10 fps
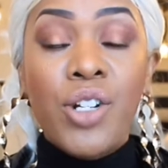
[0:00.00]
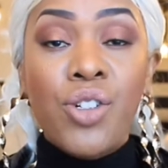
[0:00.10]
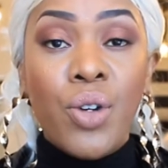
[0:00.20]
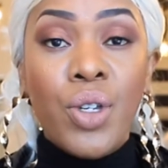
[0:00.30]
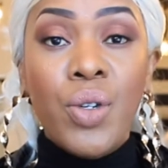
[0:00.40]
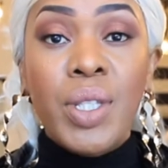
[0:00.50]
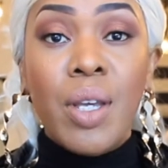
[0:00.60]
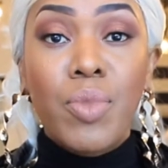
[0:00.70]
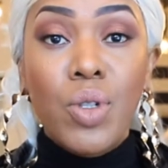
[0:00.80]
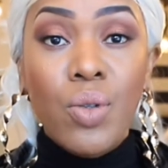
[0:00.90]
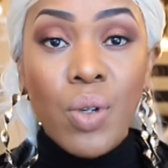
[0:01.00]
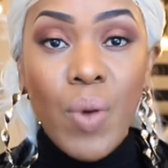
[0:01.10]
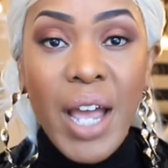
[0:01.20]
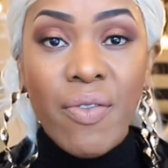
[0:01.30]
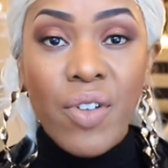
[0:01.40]
to show you some new
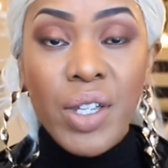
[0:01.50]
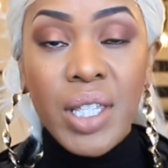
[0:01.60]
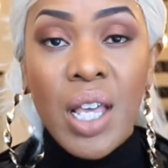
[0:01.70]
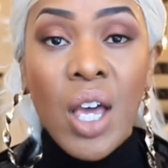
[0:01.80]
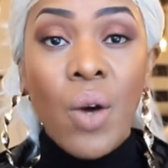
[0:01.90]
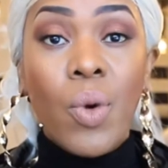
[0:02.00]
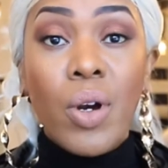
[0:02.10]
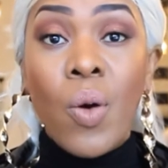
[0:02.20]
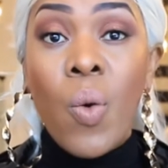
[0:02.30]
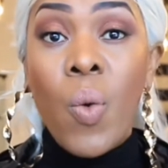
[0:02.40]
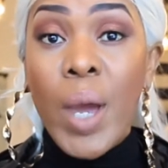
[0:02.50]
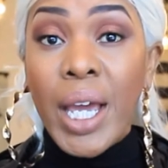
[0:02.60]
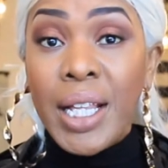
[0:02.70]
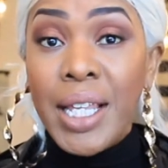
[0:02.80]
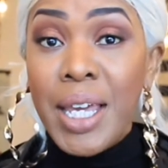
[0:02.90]
arrivals. We're
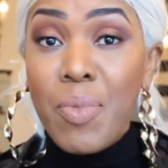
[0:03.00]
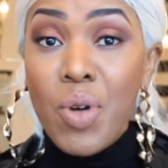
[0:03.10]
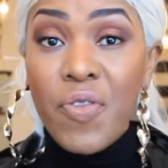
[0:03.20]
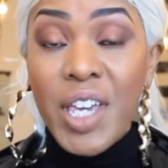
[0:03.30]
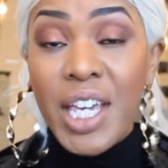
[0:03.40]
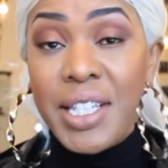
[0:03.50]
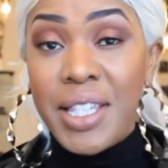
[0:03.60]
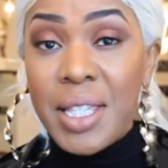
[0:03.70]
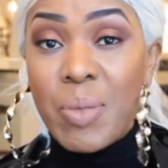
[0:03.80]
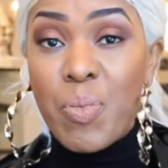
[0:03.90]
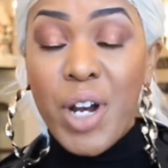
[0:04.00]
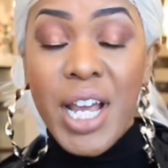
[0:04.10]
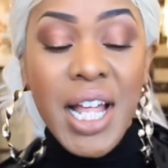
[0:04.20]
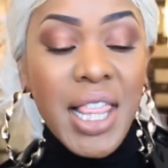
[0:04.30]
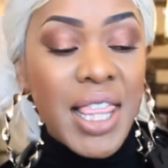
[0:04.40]
quickly moving into
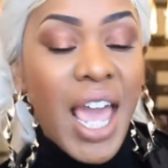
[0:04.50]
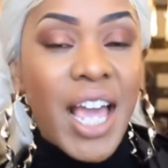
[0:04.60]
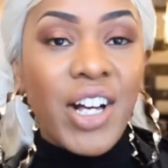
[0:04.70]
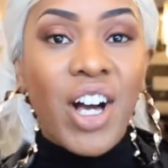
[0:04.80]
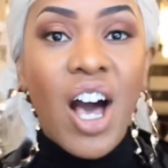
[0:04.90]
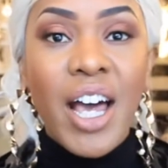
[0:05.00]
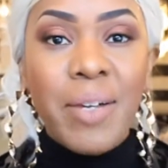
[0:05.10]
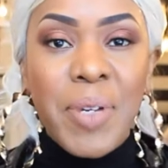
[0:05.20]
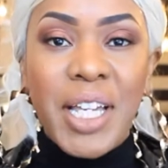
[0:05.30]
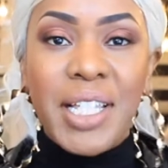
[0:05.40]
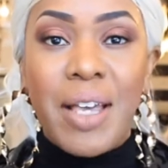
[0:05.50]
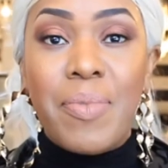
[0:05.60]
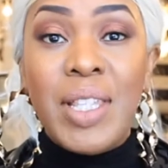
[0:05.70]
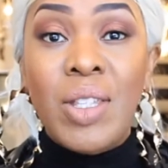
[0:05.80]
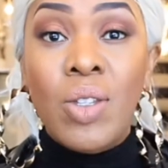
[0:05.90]
spring, thank God, because I'm
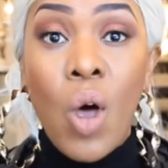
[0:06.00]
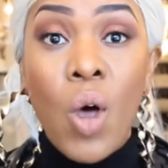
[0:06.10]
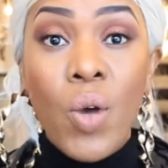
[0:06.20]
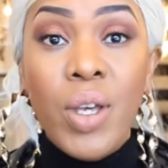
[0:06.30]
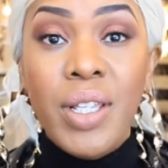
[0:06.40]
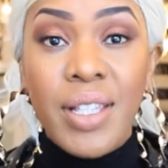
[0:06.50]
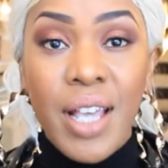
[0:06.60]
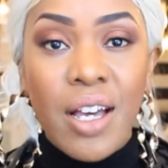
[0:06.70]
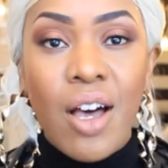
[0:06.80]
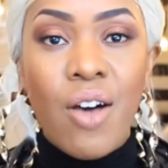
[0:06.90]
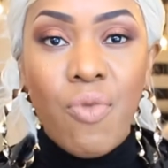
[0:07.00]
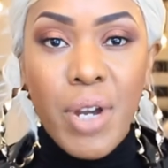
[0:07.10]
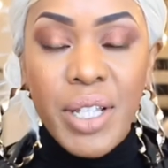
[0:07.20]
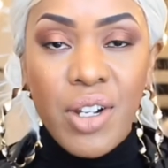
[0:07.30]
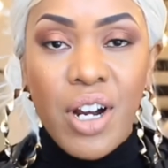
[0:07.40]
so sick of
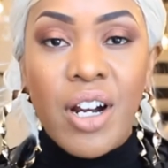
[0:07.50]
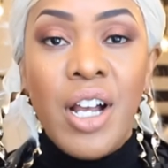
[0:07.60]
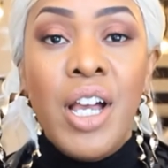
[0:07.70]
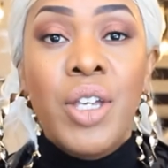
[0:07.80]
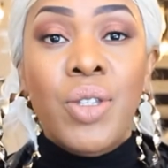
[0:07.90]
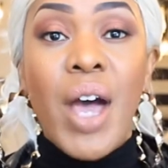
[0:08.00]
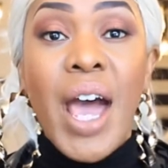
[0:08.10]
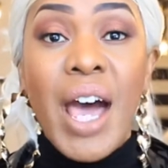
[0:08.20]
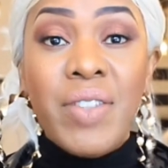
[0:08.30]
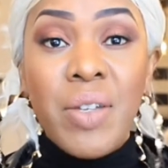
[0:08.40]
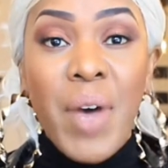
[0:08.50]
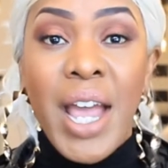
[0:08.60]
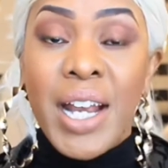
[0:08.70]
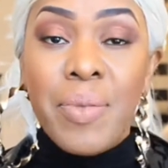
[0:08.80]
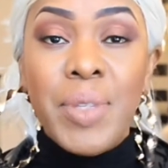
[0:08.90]
winter. So I have some
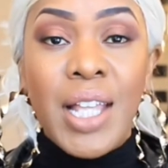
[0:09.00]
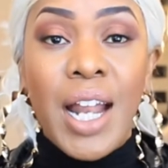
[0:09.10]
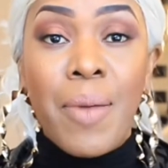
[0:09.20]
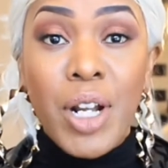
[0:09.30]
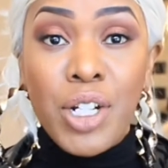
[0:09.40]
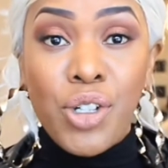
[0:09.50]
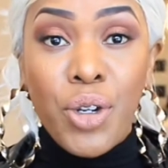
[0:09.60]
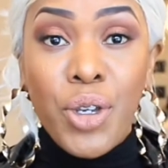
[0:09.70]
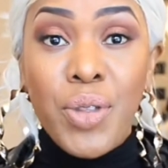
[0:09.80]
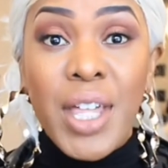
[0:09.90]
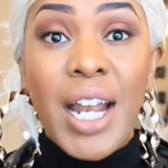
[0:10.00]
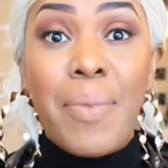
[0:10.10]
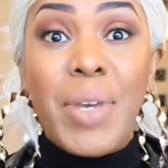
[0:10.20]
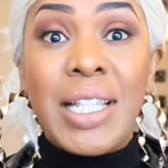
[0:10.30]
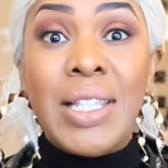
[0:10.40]
items that I'm going to show you that
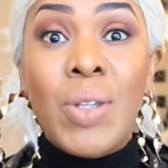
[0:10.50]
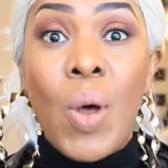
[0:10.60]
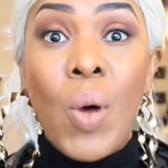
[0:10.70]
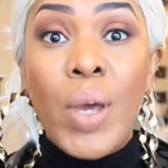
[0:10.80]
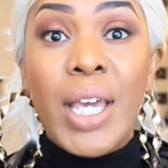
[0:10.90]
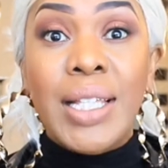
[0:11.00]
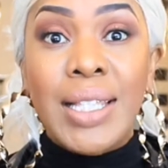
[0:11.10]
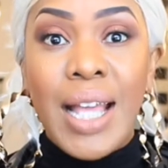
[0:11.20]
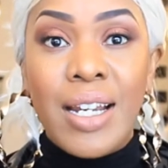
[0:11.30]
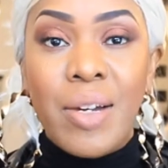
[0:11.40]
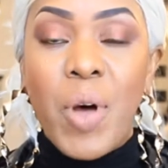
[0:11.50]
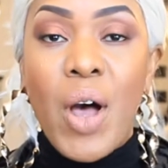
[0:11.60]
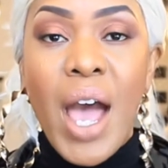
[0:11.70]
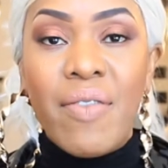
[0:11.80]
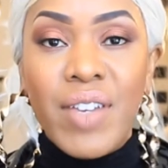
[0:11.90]
I'm so excited
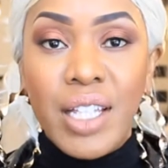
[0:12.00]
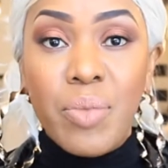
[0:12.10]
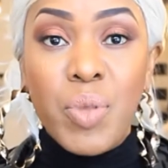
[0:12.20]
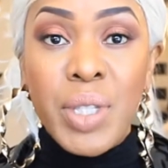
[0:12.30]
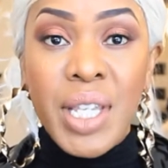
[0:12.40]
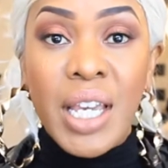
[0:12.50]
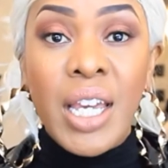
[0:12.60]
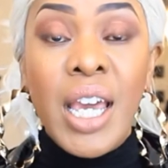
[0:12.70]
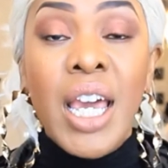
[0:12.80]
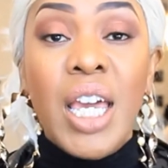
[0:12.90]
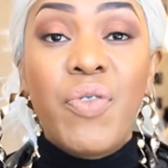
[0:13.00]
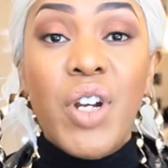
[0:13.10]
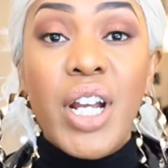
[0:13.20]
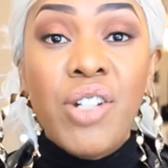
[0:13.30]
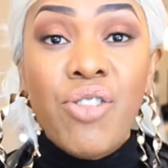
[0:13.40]
about having in the boutique. If
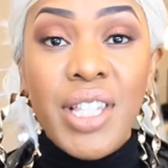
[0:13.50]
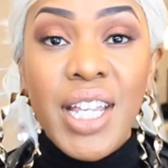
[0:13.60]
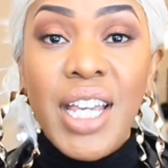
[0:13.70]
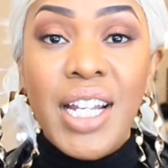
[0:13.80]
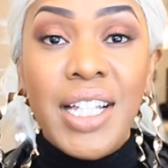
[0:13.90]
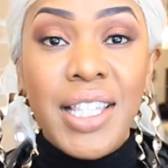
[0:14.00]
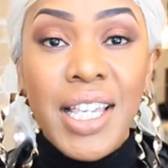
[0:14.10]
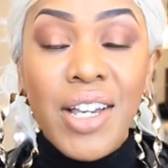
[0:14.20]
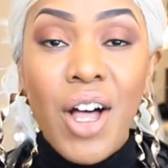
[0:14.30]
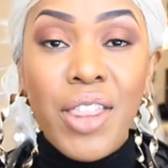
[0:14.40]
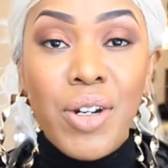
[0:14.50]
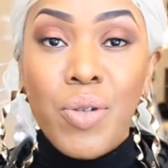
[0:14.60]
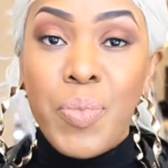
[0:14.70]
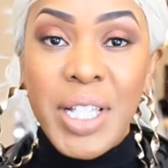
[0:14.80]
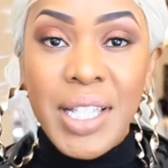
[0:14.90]
you're interested in seeing all the
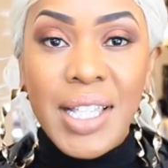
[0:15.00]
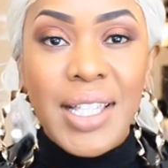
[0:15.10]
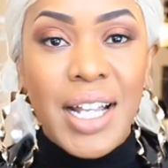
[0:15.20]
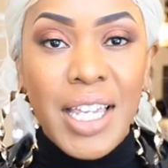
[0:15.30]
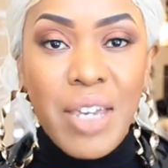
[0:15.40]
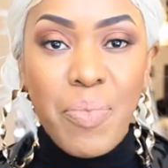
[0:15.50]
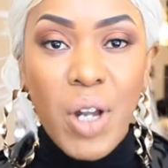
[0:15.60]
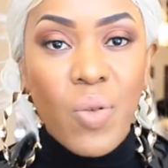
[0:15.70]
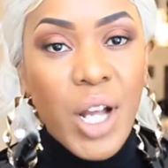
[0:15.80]
new pieces, then keep on